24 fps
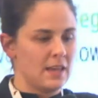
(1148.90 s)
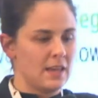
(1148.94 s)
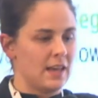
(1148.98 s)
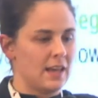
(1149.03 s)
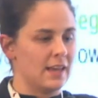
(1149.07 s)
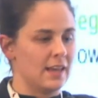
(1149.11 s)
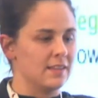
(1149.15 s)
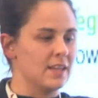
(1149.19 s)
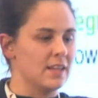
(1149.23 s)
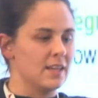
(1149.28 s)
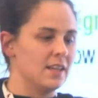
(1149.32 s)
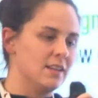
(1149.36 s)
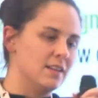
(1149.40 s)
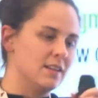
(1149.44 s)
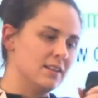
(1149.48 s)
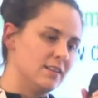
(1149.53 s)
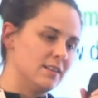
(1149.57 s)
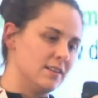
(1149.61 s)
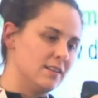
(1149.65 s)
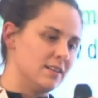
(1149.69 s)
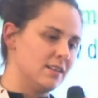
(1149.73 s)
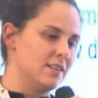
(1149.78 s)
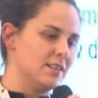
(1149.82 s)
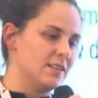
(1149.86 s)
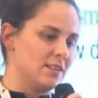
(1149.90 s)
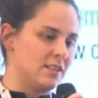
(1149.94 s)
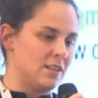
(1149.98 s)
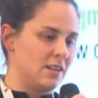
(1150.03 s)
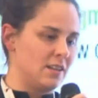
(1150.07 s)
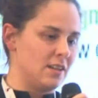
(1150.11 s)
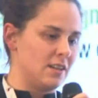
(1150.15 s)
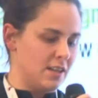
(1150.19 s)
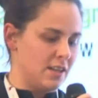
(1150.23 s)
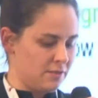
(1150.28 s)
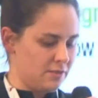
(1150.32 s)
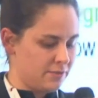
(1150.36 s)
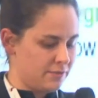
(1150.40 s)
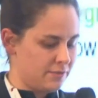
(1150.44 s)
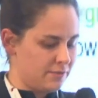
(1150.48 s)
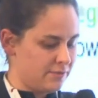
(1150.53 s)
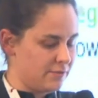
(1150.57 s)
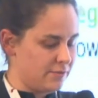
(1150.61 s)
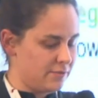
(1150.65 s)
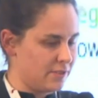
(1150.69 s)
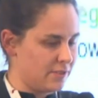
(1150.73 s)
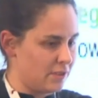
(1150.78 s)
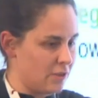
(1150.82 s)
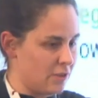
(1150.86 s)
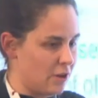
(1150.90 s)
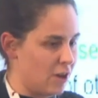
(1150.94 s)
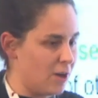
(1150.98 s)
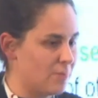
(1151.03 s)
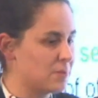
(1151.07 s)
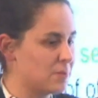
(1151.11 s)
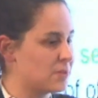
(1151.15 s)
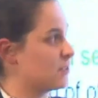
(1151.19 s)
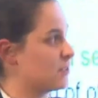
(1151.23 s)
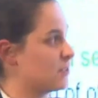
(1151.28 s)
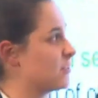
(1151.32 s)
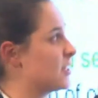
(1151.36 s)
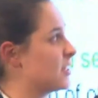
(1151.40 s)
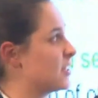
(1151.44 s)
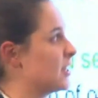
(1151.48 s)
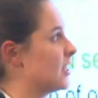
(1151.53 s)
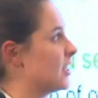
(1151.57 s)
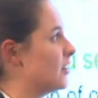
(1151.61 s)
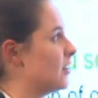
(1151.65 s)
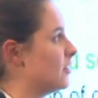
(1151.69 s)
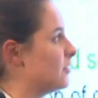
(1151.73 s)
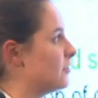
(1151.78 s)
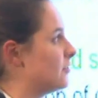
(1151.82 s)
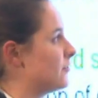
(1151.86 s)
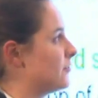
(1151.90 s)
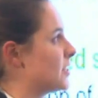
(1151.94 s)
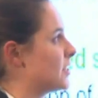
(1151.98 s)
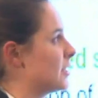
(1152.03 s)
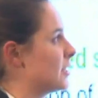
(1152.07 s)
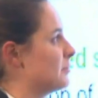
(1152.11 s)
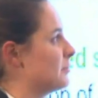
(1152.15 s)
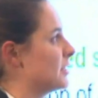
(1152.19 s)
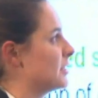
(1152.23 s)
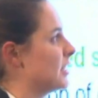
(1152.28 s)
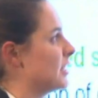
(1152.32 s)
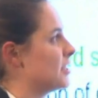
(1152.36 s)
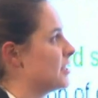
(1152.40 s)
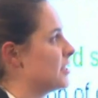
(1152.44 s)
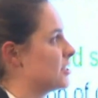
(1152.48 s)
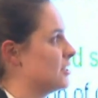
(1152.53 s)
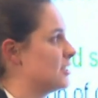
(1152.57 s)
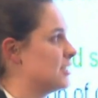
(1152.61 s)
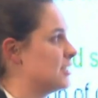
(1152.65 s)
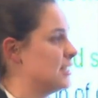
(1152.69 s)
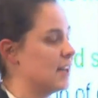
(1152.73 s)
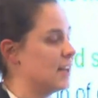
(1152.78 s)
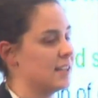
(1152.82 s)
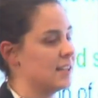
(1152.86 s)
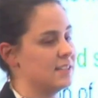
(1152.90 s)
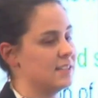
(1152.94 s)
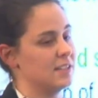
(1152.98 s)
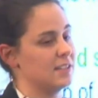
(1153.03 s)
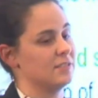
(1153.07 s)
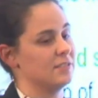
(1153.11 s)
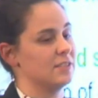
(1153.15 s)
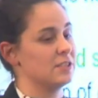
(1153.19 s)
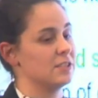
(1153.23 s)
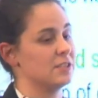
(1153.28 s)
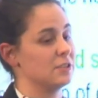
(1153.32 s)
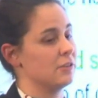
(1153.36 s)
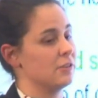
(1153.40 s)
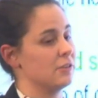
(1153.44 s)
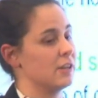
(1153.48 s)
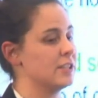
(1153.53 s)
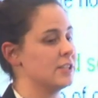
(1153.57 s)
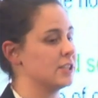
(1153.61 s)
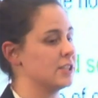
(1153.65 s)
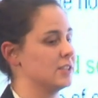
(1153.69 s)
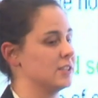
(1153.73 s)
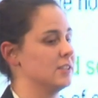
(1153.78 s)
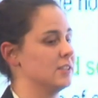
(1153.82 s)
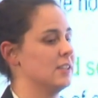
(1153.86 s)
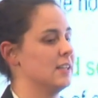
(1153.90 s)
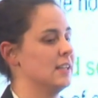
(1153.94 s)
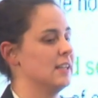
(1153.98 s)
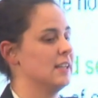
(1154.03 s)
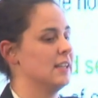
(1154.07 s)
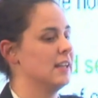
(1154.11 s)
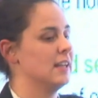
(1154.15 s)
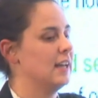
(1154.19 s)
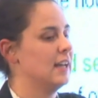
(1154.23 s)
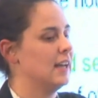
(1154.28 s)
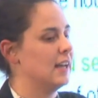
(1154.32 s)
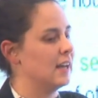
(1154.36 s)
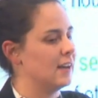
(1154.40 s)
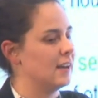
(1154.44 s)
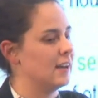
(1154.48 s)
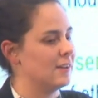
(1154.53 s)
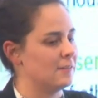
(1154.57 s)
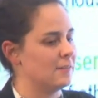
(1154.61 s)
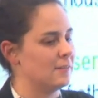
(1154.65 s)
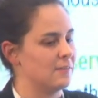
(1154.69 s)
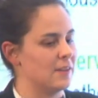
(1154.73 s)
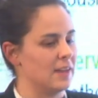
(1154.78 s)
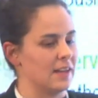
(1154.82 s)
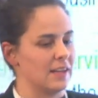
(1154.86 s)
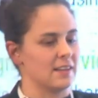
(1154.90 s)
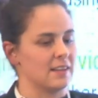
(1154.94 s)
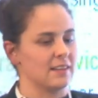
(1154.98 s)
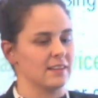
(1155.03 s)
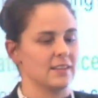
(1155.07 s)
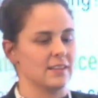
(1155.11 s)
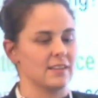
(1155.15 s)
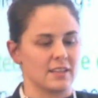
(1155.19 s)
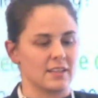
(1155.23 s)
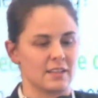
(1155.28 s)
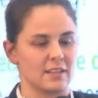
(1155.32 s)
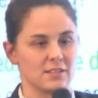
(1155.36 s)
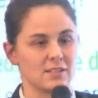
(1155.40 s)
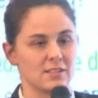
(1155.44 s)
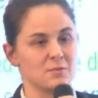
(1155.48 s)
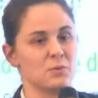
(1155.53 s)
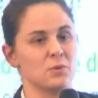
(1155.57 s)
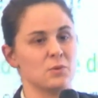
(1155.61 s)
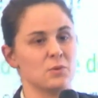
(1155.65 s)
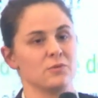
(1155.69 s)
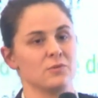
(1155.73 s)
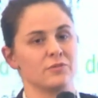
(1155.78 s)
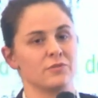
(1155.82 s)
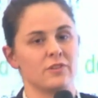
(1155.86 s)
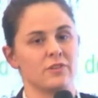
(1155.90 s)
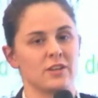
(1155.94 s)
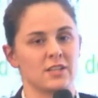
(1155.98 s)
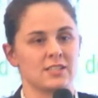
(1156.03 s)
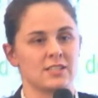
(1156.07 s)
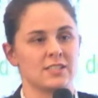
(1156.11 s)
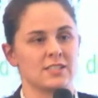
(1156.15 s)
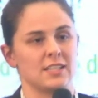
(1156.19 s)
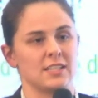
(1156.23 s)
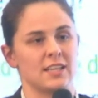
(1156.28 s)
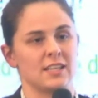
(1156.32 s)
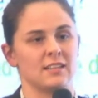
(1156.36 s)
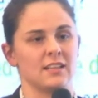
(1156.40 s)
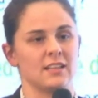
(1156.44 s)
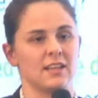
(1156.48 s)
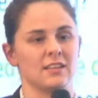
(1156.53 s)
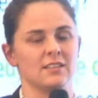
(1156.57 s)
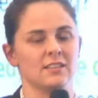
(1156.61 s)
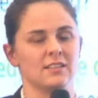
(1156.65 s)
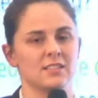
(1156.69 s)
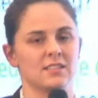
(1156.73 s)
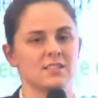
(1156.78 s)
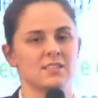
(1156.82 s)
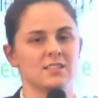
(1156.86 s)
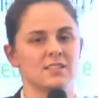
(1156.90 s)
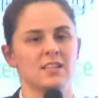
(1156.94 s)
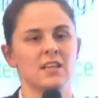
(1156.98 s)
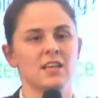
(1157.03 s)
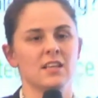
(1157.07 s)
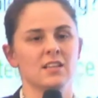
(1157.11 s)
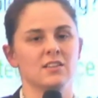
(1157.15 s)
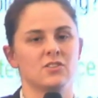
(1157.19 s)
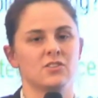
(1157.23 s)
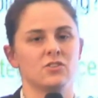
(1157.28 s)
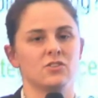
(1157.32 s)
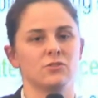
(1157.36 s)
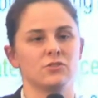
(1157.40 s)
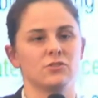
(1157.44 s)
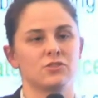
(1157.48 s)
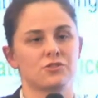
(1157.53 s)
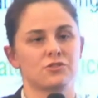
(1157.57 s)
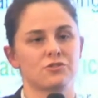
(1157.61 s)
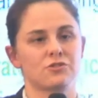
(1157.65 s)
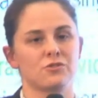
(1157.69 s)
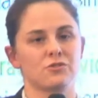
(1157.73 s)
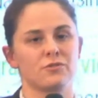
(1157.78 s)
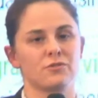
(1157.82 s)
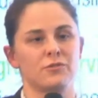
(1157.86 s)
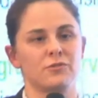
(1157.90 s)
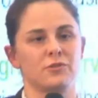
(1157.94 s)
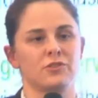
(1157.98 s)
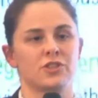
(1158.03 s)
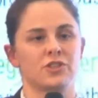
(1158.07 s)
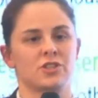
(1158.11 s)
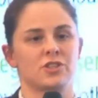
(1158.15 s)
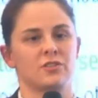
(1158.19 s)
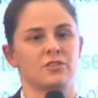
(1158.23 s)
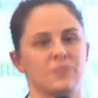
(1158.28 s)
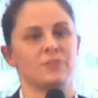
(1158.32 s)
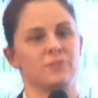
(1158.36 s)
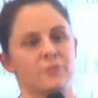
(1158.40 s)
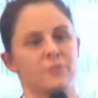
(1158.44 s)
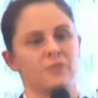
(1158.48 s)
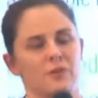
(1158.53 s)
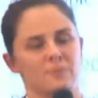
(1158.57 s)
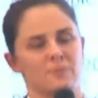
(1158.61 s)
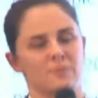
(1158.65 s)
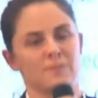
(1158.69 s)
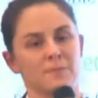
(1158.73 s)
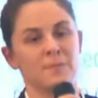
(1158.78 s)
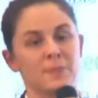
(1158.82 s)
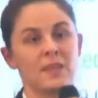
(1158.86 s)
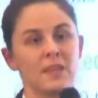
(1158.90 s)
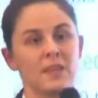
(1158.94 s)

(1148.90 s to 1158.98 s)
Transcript: And then kind of the opposite of segmentation is the idea of integration. That it's important for us, and this holds true for the from